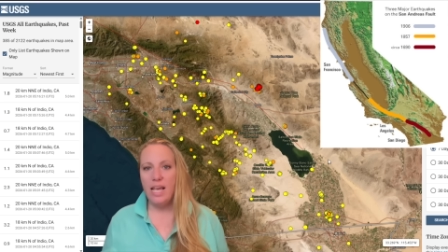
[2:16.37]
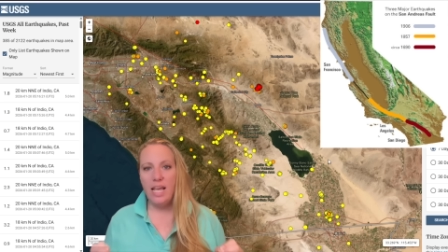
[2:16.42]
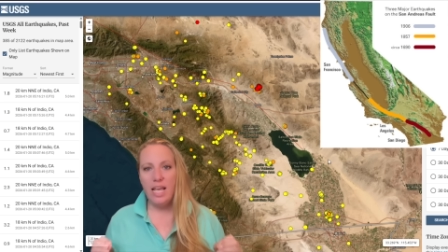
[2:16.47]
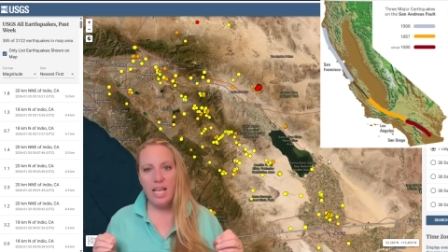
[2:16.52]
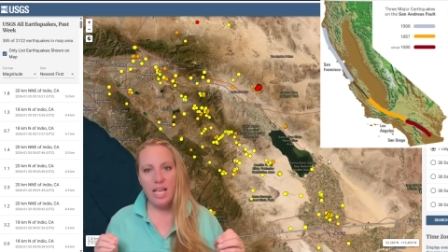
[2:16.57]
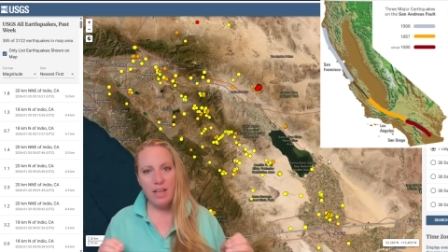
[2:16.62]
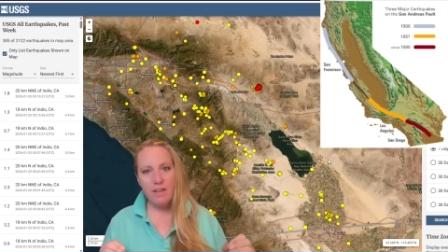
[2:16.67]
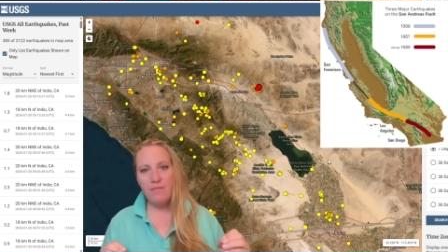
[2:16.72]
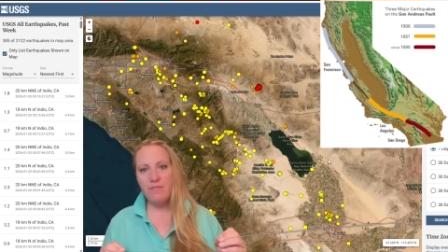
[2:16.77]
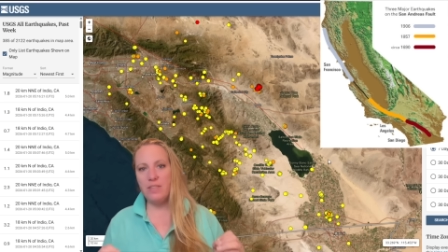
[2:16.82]

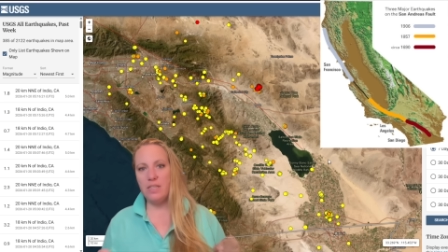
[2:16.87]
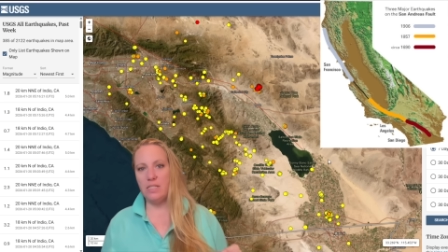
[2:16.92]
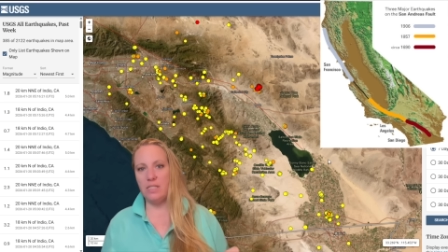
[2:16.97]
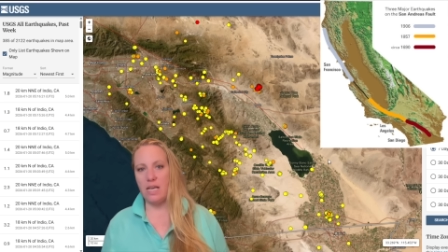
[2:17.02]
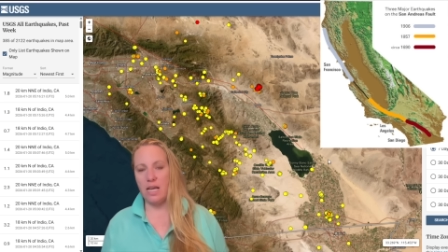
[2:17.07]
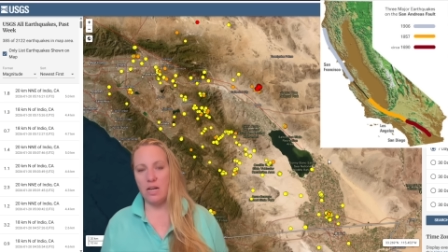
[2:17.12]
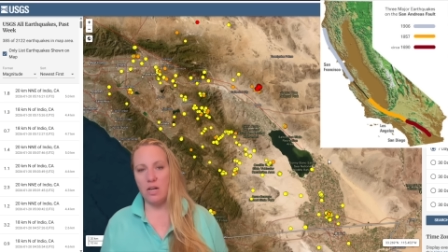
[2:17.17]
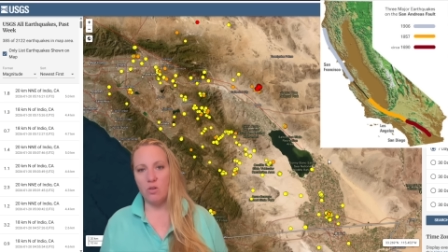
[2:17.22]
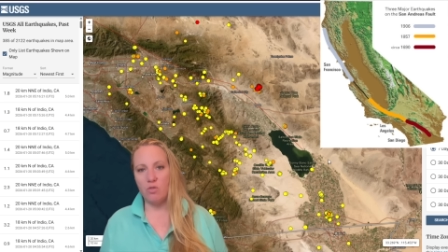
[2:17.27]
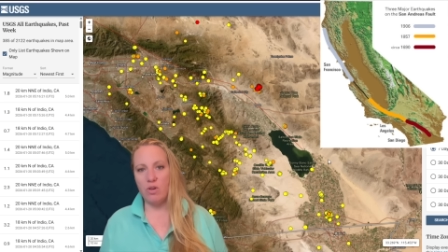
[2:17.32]
if the
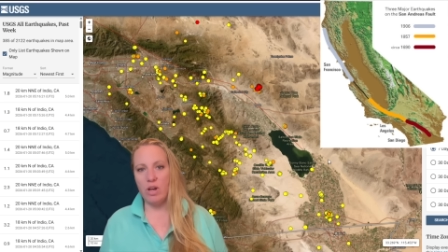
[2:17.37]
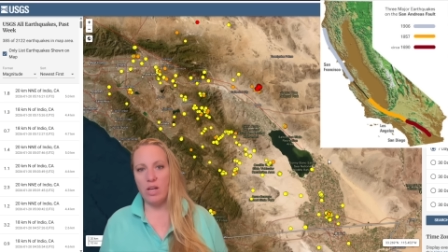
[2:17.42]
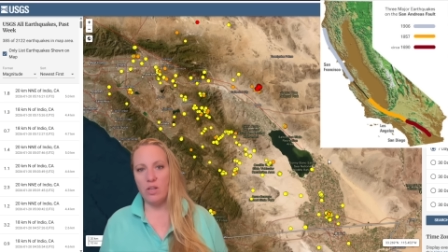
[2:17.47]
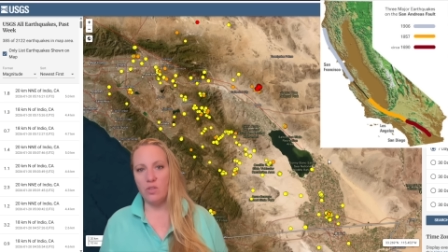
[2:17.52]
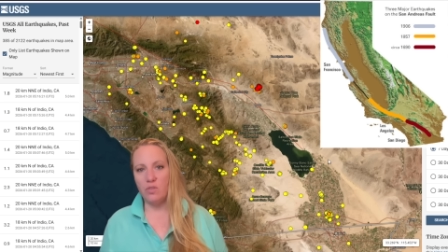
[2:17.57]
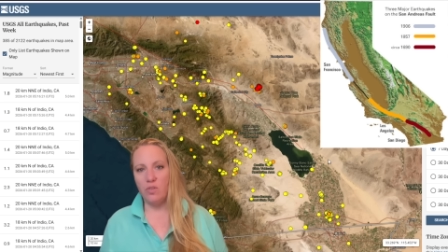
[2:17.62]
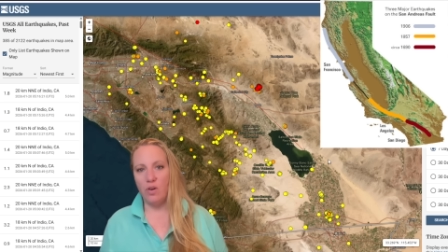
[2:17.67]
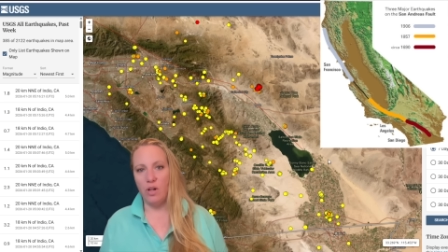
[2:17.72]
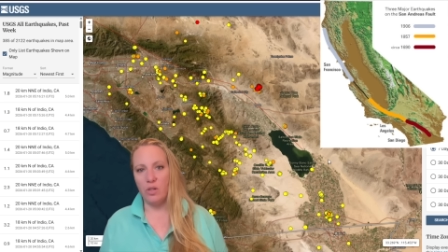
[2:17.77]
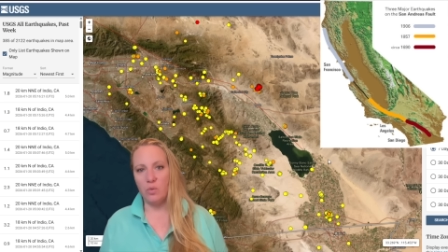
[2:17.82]
San
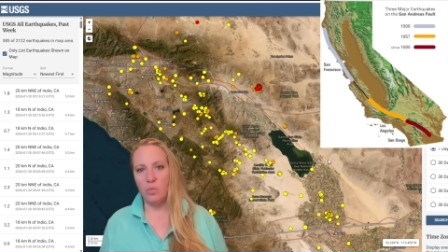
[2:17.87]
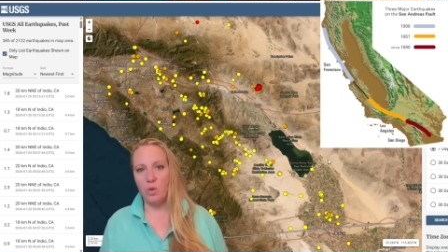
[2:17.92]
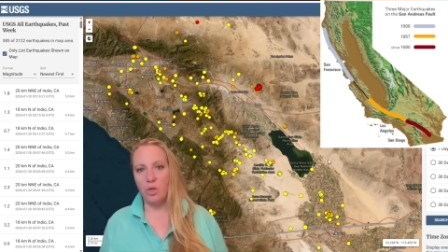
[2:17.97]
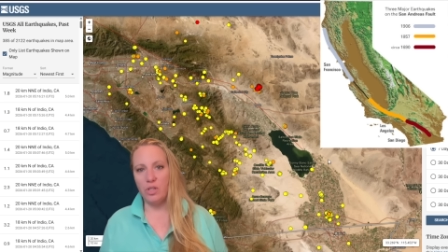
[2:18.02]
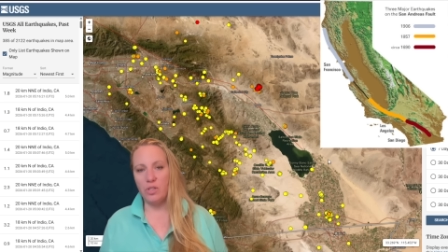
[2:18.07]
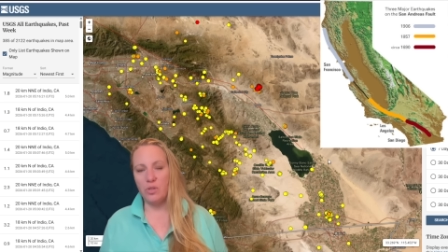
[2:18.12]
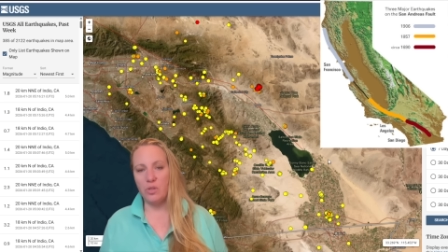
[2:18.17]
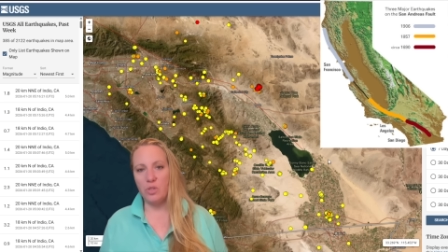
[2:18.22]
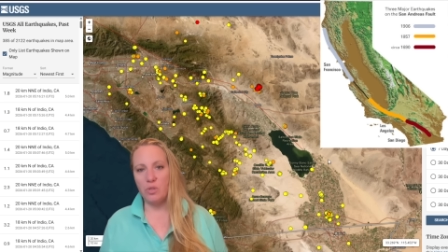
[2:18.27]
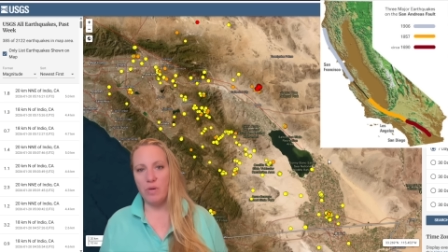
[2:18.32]
Andreas Fault were
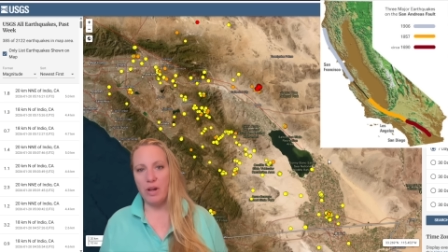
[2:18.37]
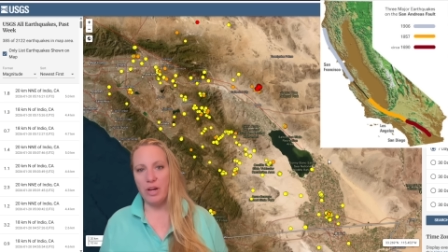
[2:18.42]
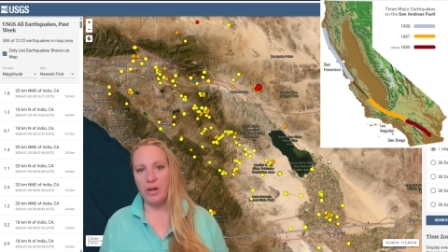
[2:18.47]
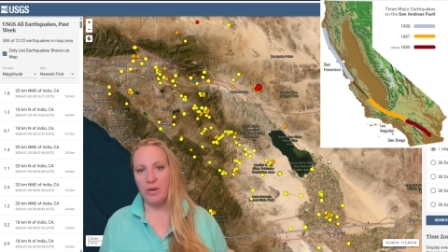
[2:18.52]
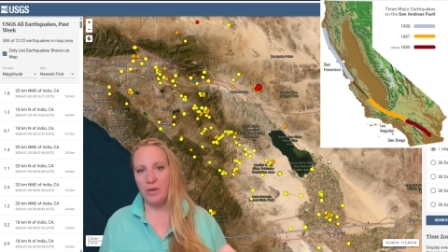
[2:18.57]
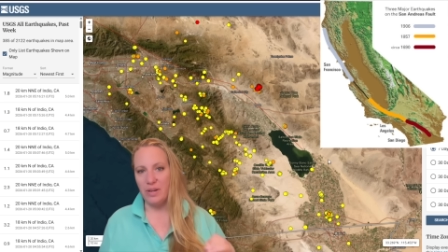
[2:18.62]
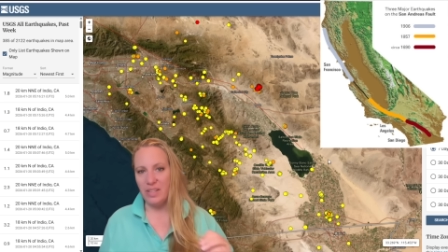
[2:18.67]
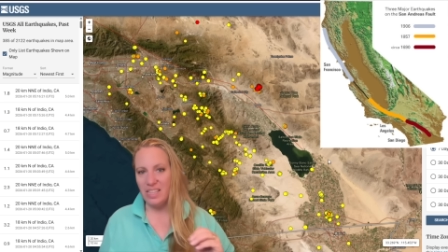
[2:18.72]
to trigger,